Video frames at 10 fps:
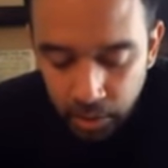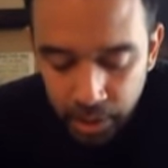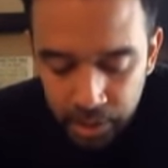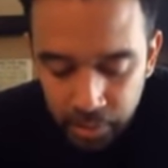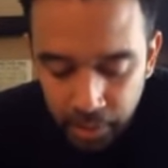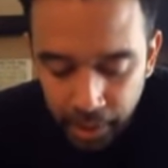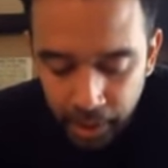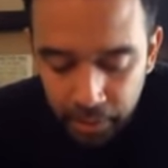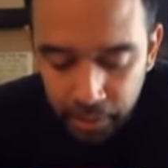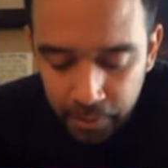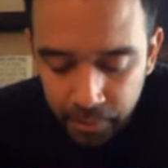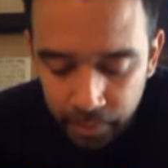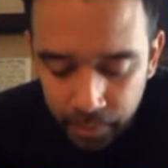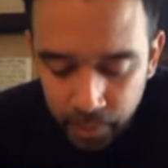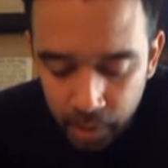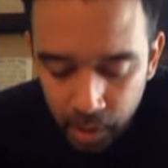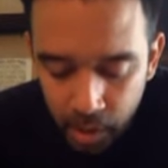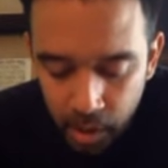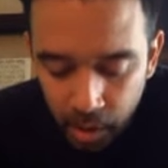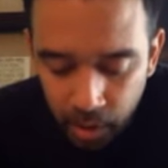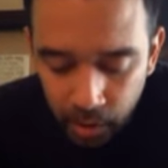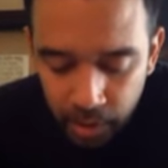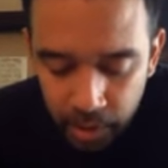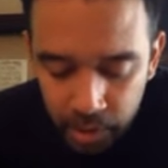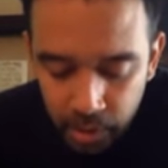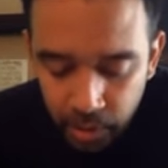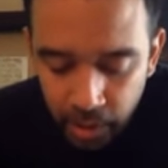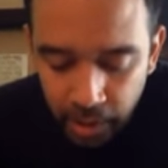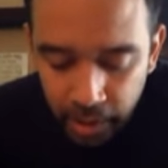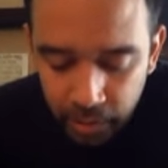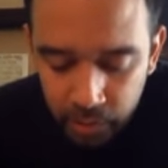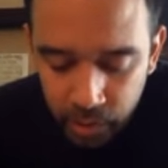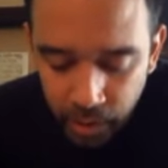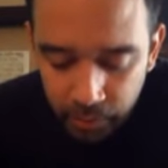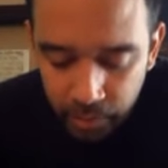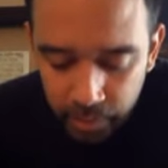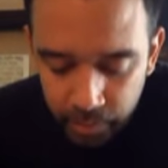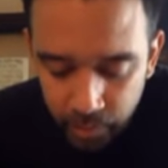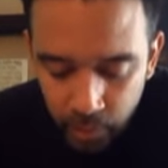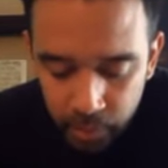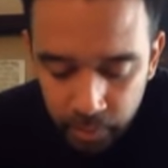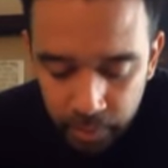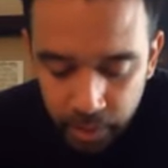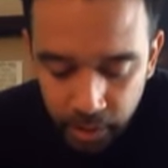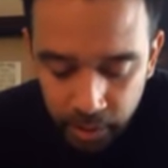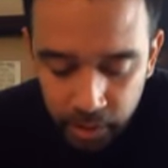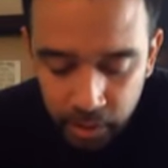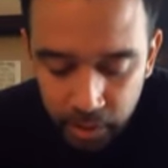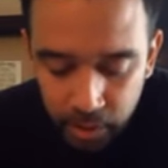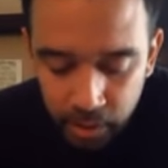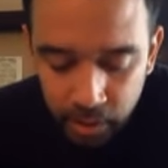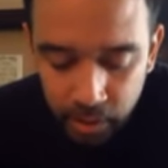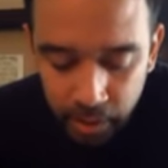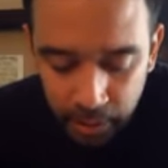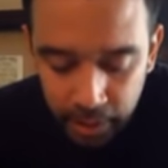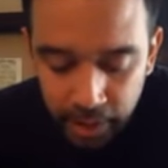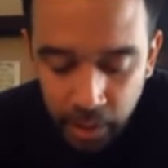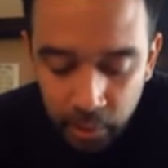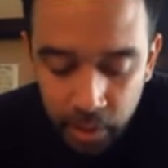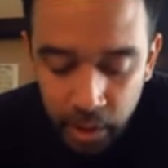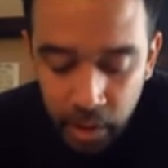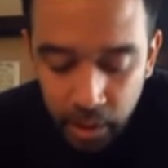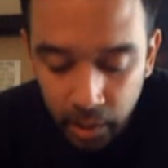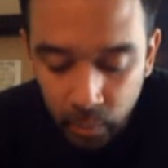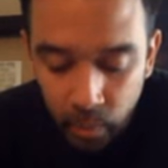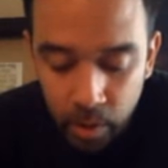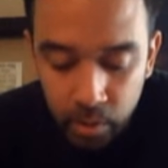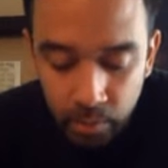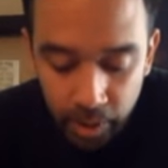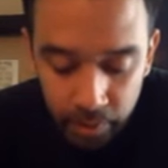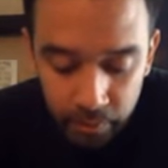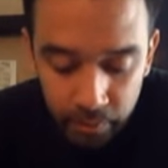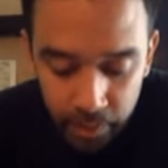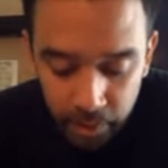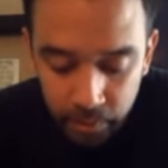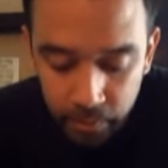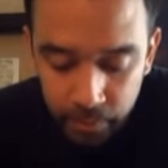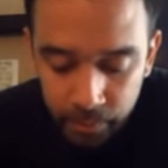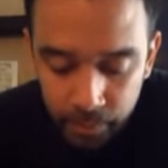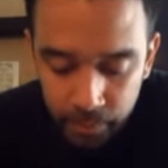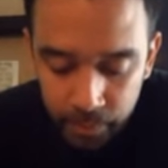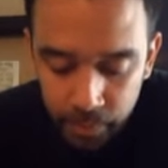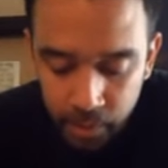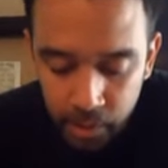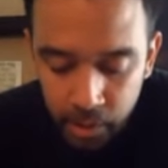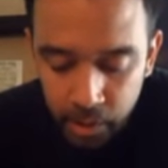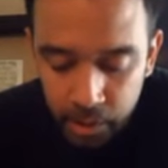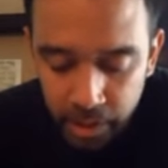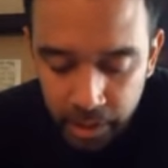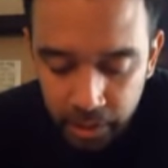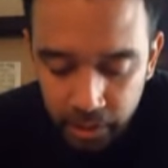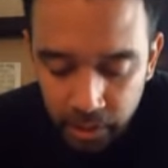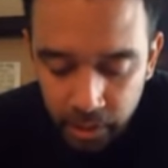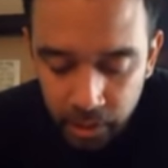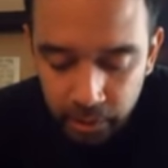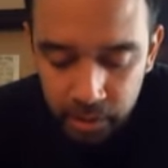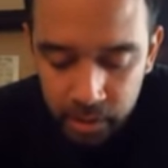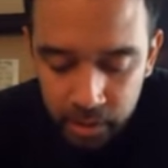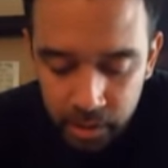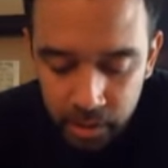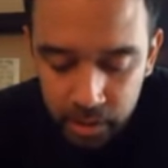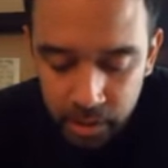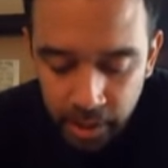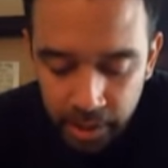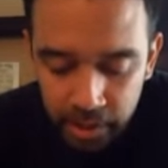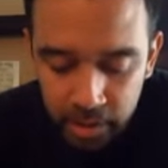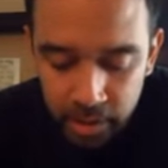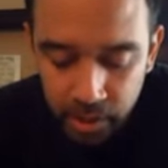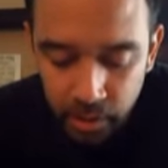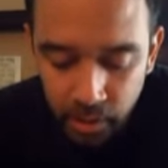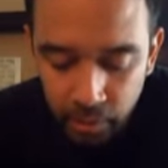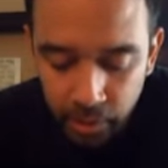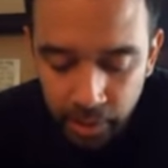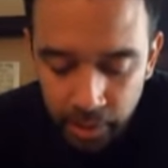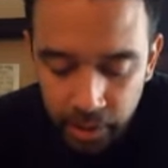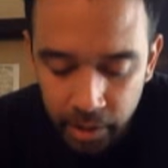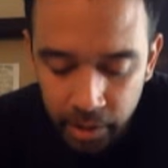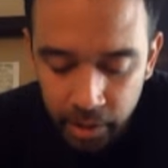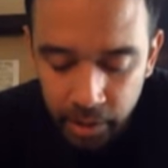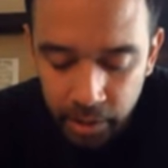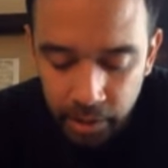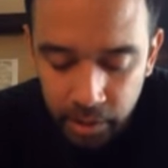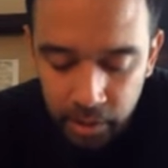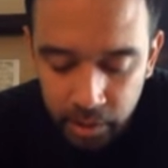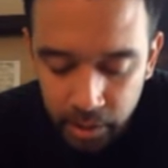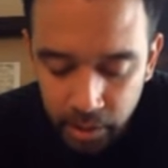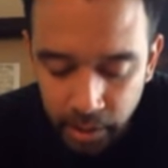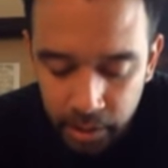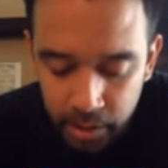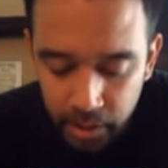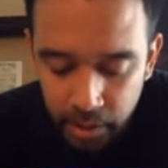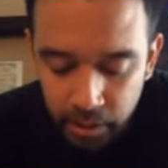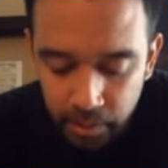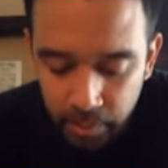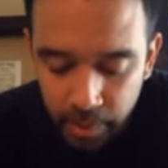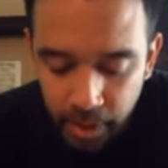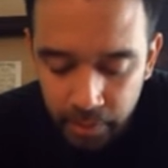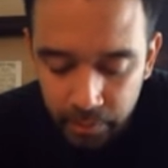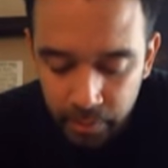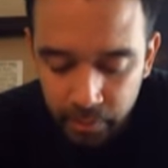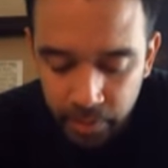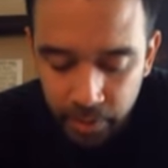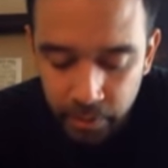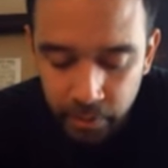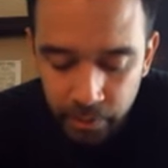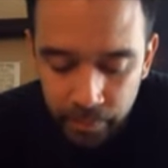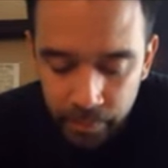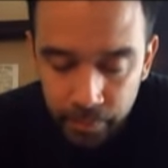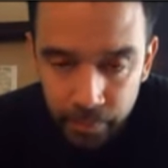Look at your path. Look at your line of travel before you begin. Get out and walk around the vehicle. Check your clearance to the sides and overhead in and near the path of your vehicle.